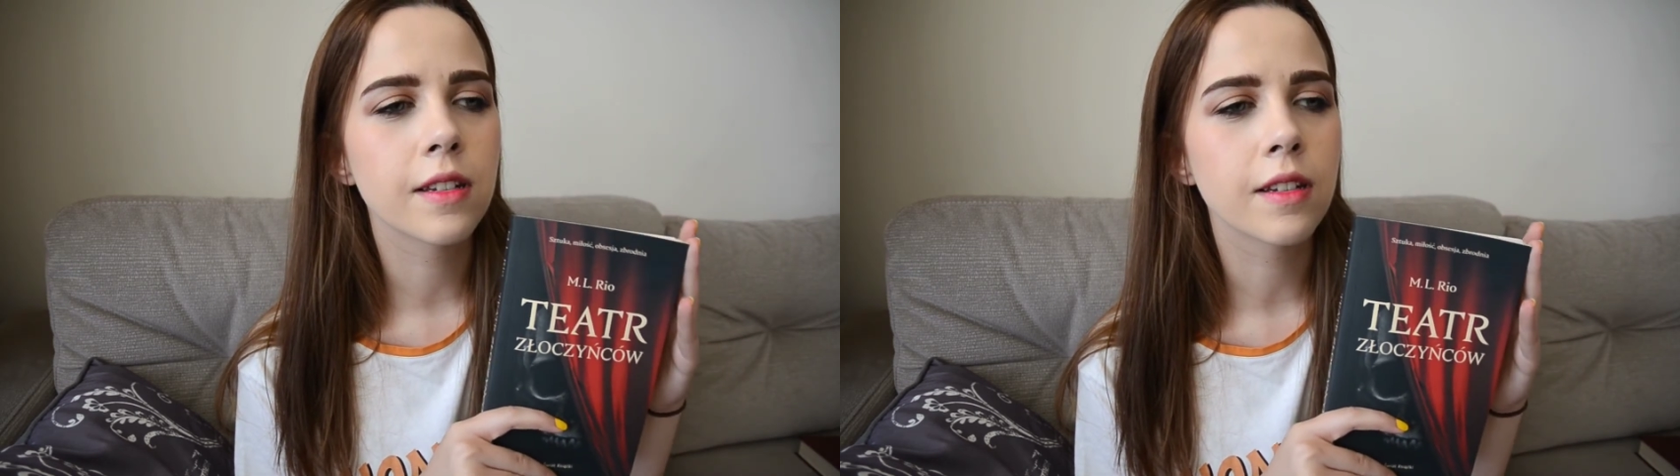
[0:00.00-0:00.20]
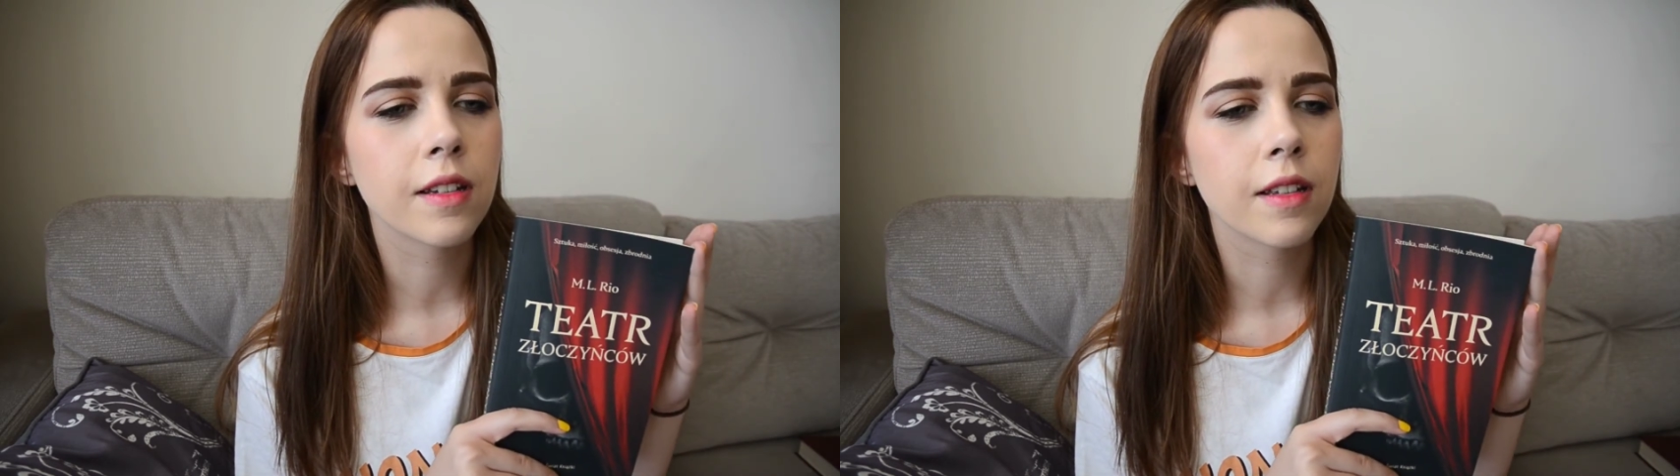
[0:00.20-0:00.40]

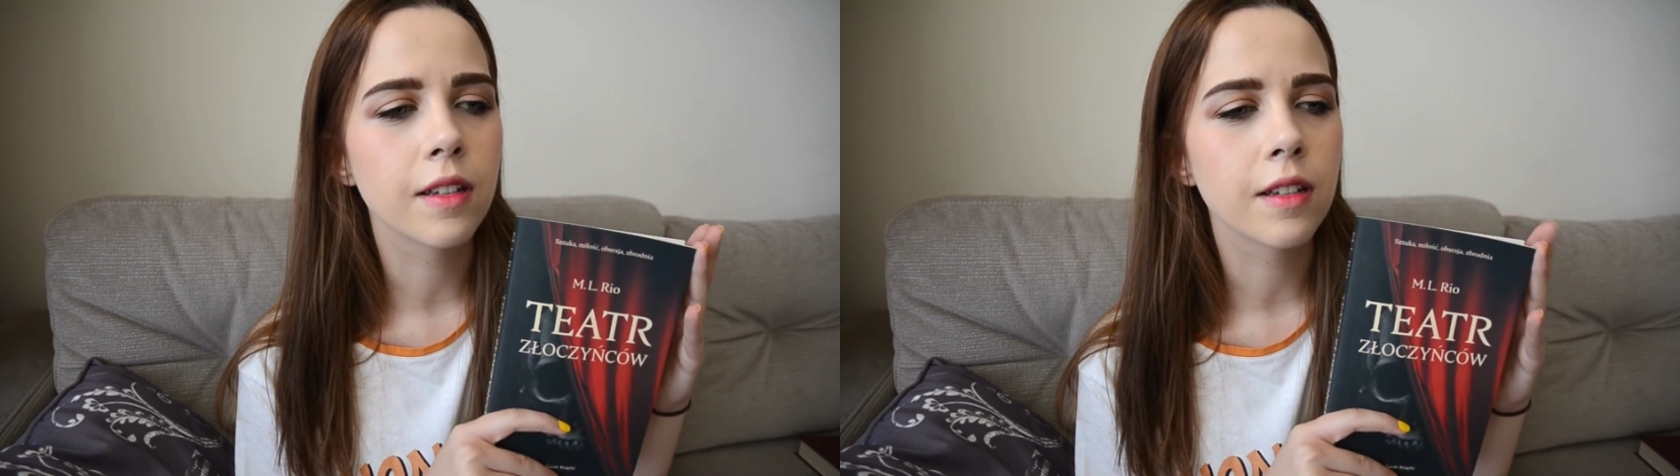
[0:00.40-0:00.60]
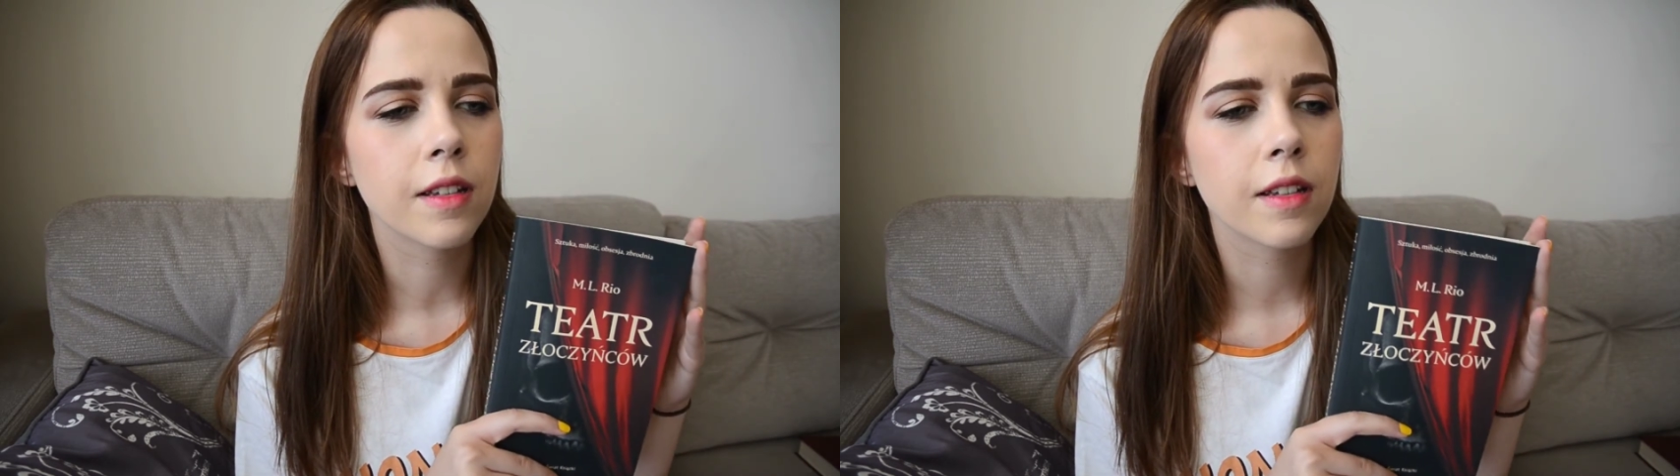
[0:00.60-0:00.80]

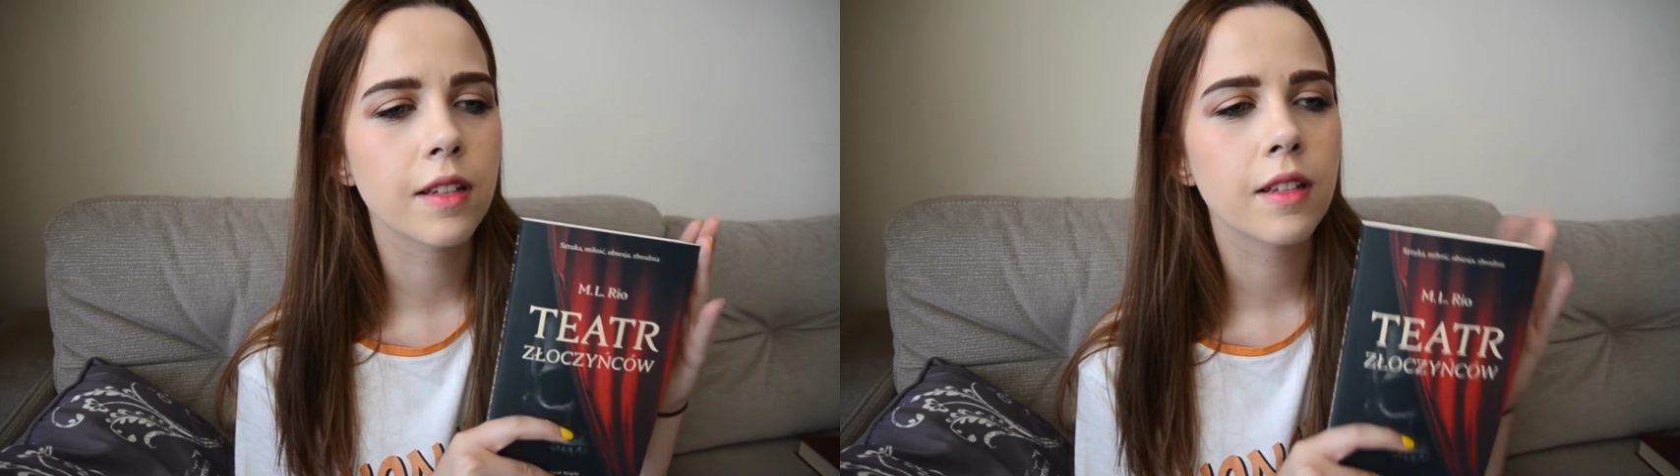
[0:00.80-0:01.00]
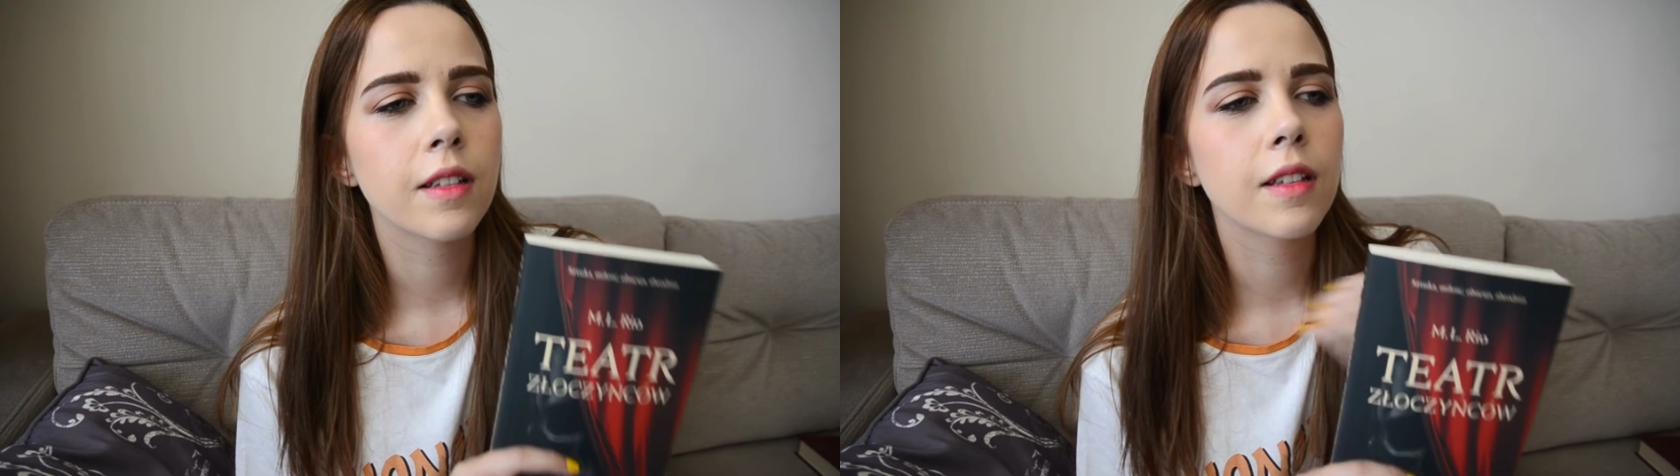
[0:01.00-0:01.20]

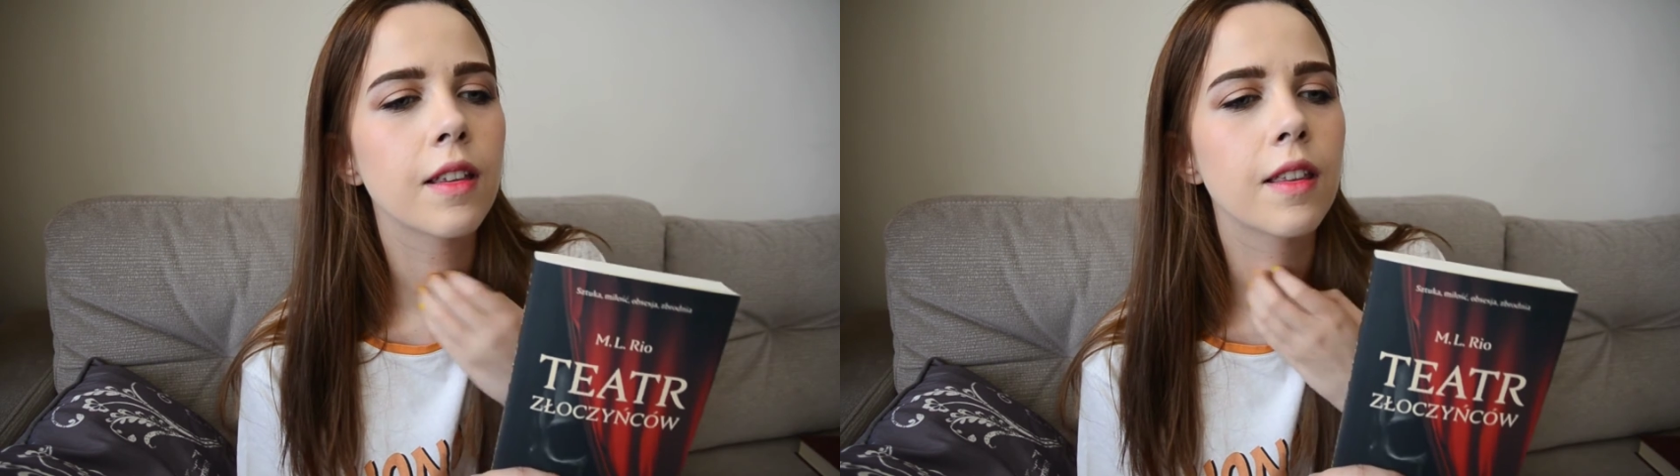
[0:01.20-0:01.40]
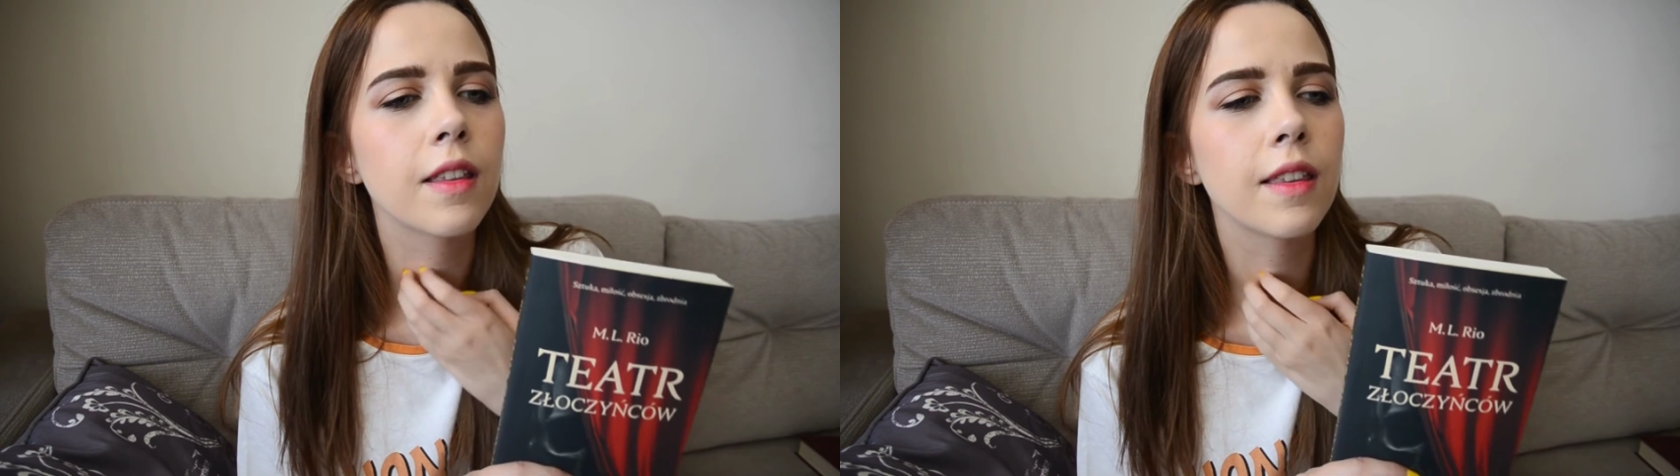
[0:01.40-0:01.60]

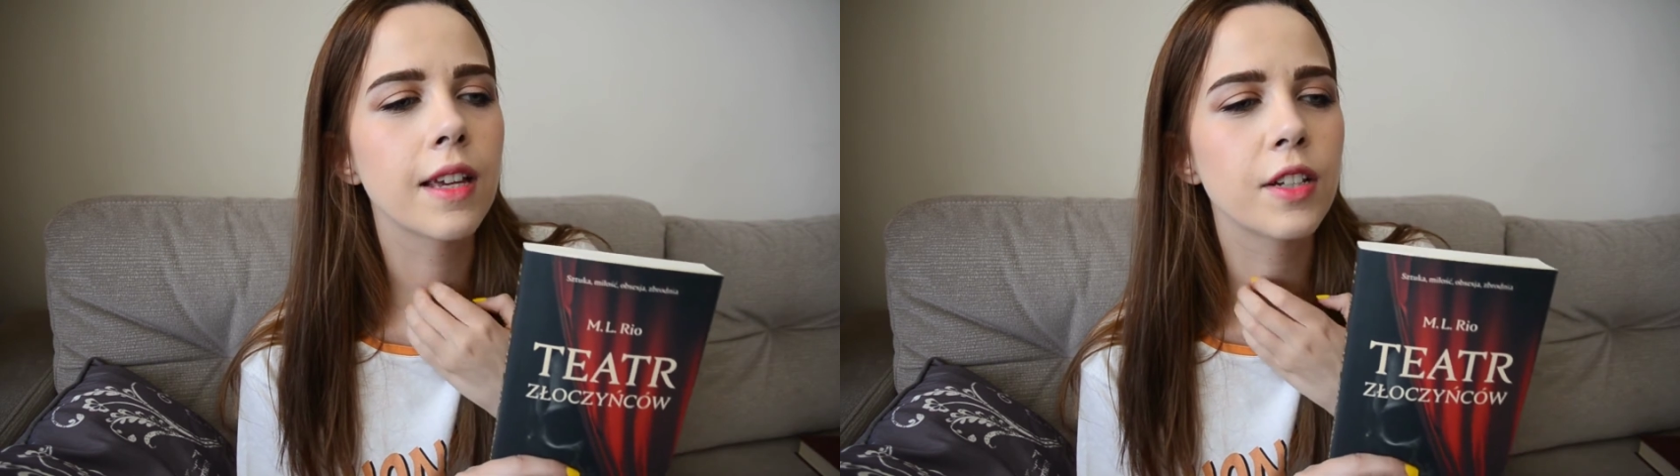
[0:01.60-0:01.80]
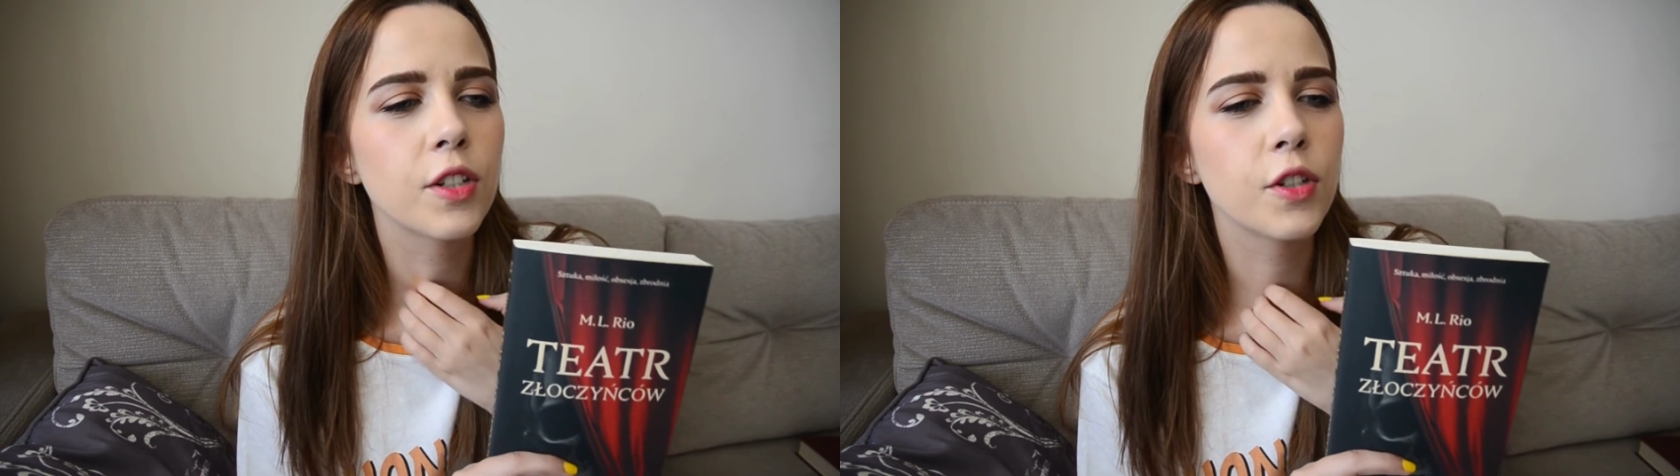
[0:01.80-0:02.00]
that